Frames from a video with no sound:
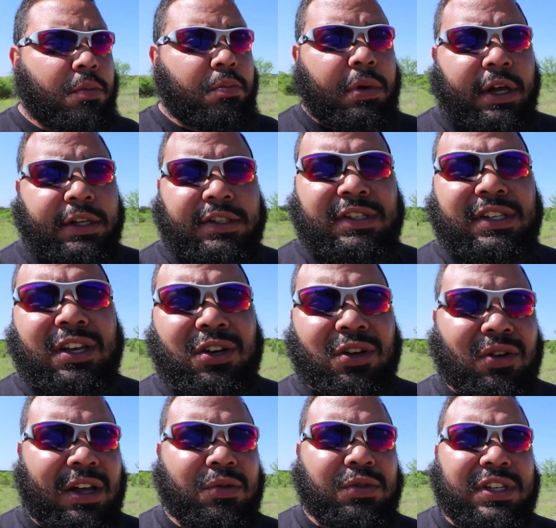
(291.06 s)
but
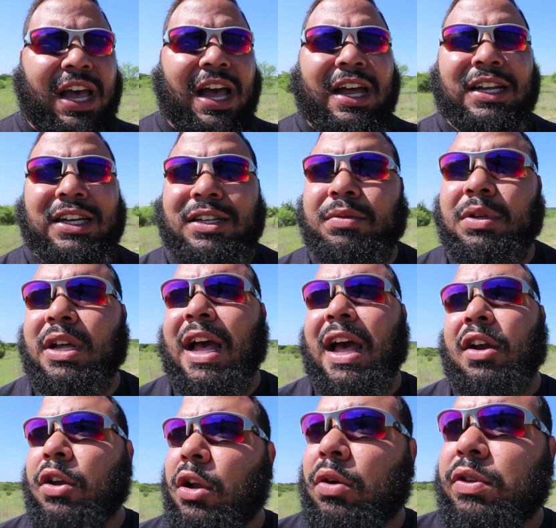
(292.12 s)
still it was kind of,
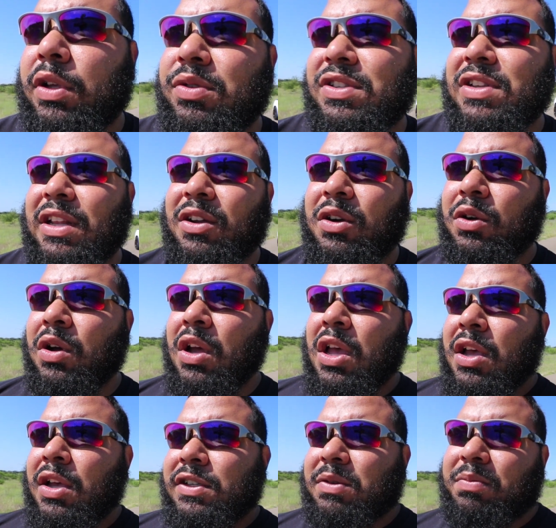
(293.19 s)
I don't know, there was
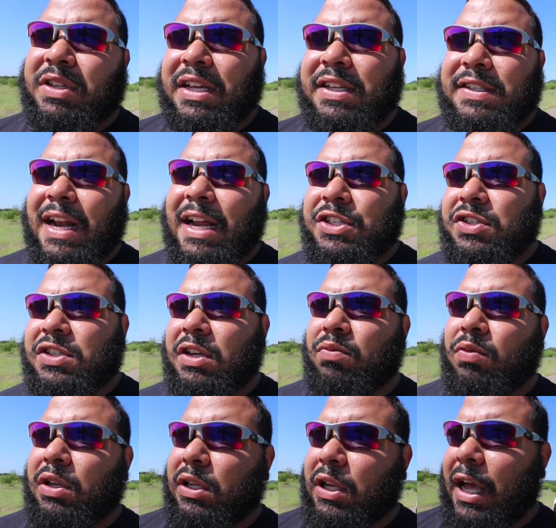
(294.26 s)
some things that I just
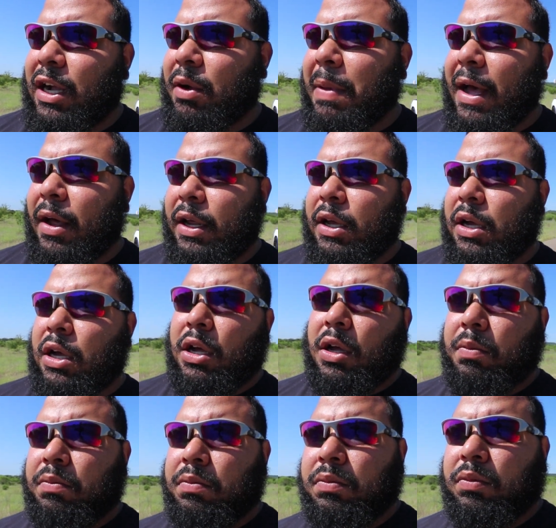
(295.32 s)
didn't really like about it.
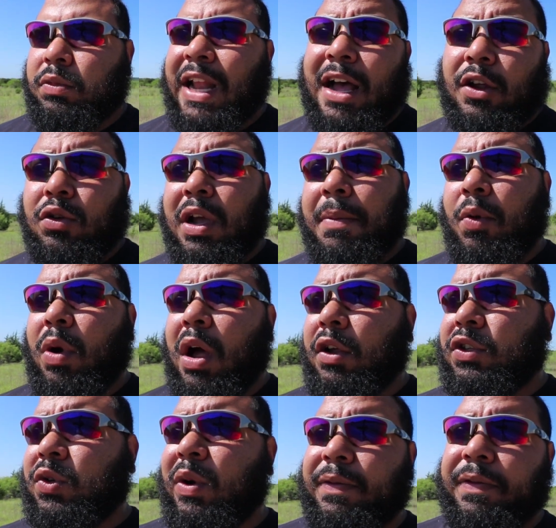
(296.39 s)
Now don't get me
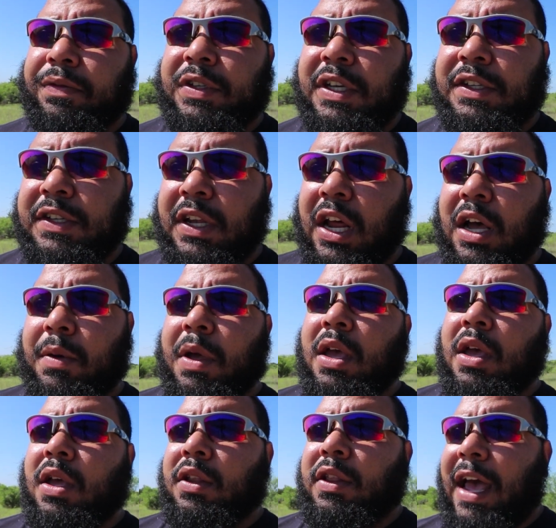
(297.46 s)
wrong, 2015s and up
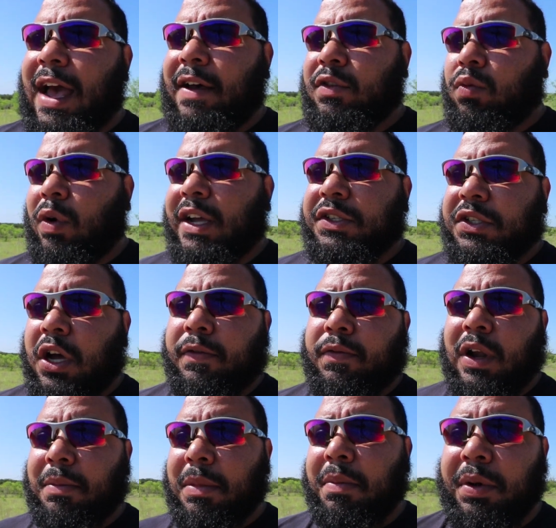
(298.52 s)
that have the right stuff,
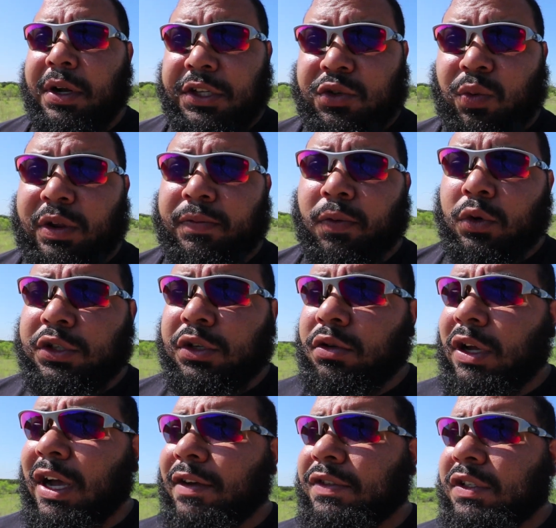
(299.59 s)
or like my buddy's 2014
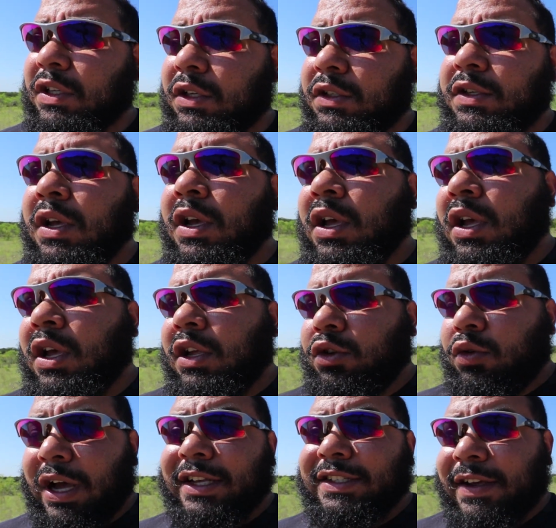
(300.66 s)
you
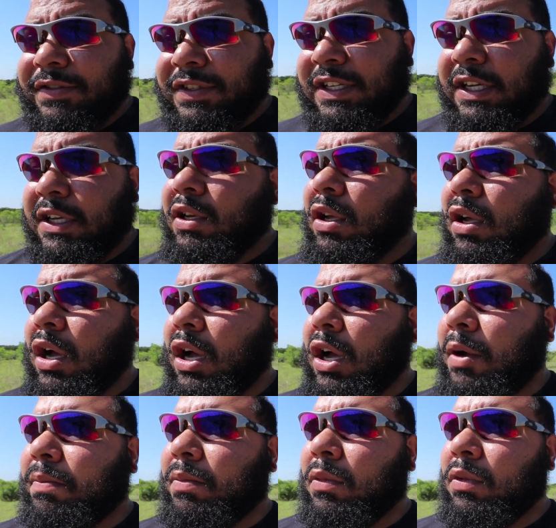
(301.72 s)
guys have seen,
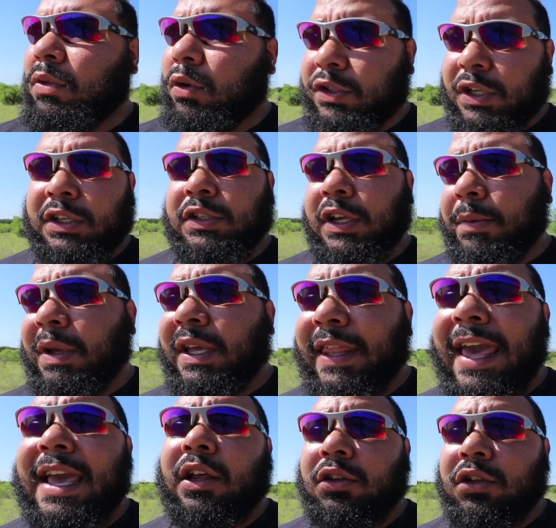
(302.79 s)
those things, I mean,
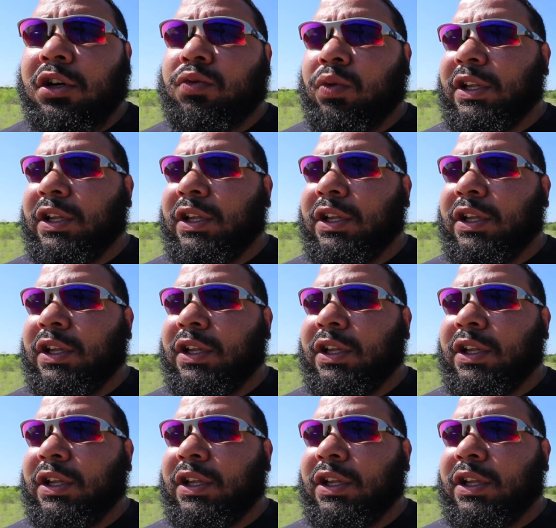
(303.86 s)
they can look